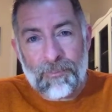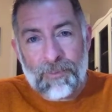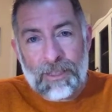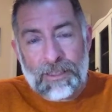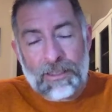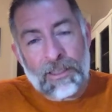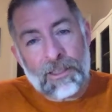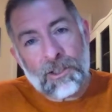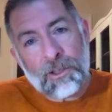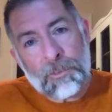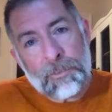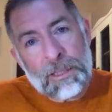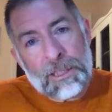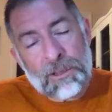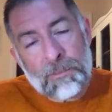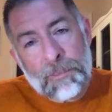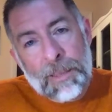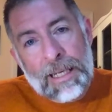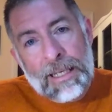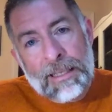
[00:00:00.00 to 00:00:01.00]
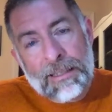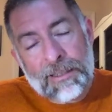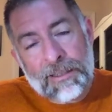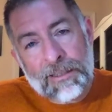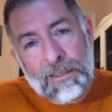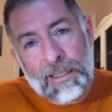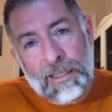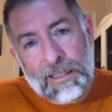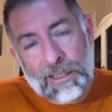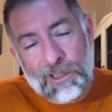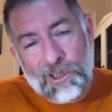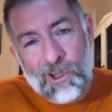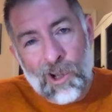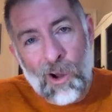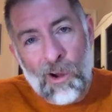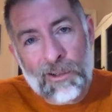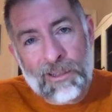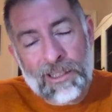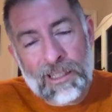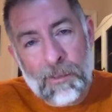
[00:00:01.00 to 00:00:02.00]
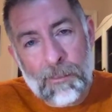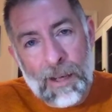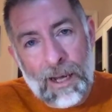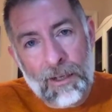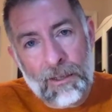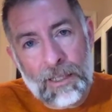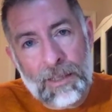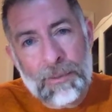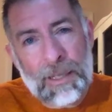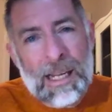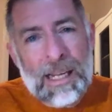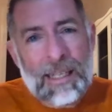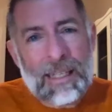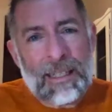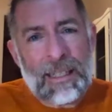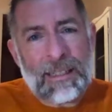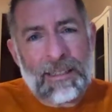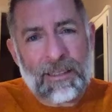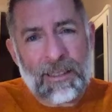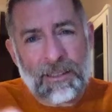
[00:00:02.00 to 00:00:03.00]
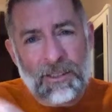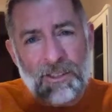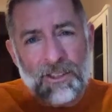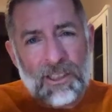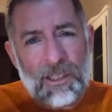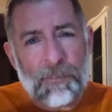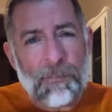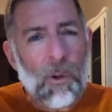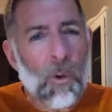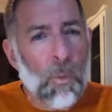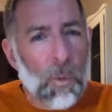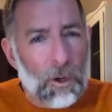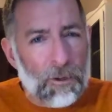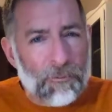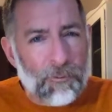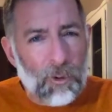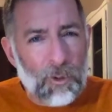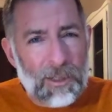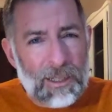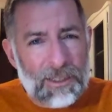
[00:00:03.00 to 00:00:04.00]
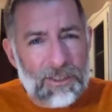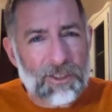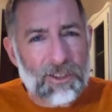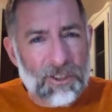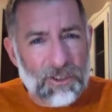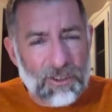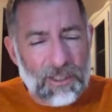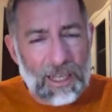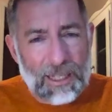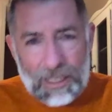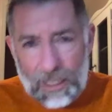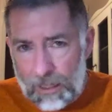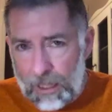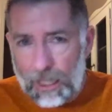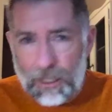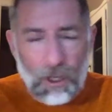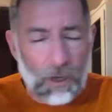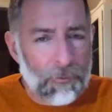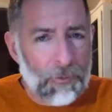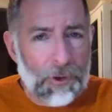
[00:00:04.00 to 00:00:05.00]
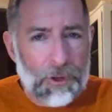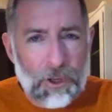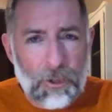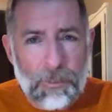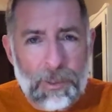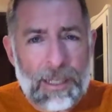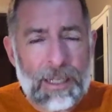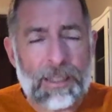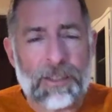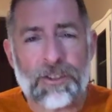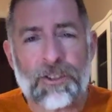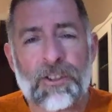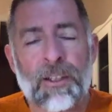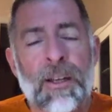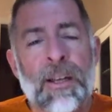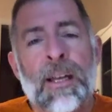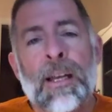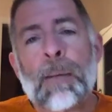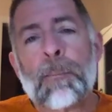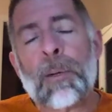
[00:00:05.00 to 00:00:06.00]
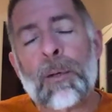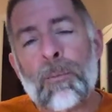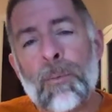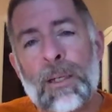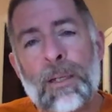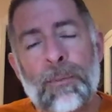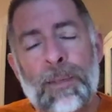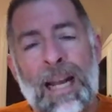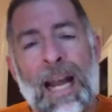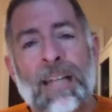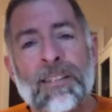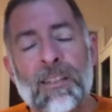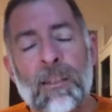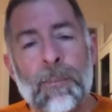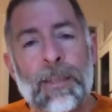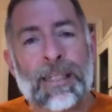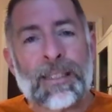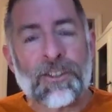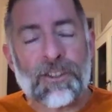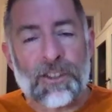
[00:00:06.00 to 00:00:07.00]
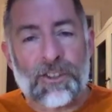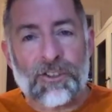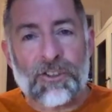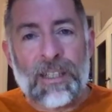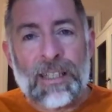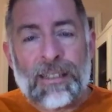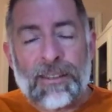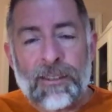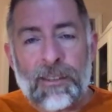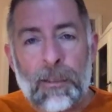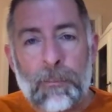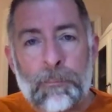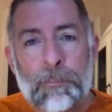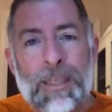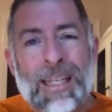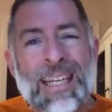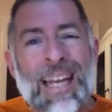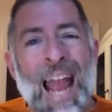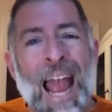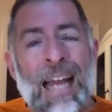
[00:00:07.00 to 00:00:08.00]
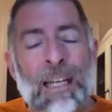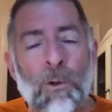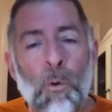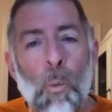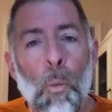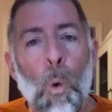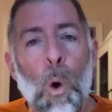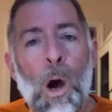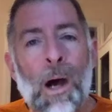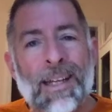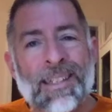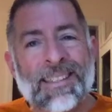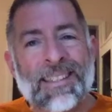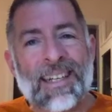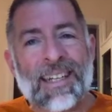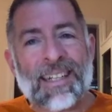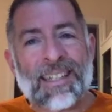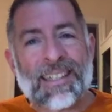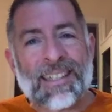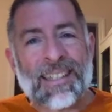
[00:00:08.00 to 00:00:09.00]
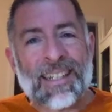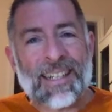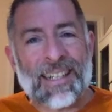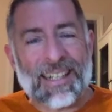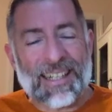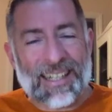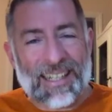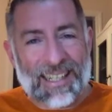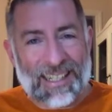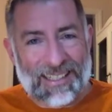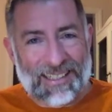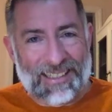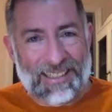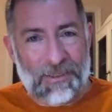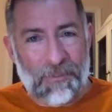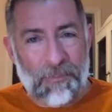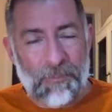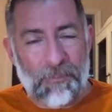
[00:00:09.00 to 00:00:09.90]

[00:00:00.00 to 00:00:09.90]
See, this peace that he's talking about, and it's such a simple word for us to say that, I offer you peace. But what it actually means is to be at one again,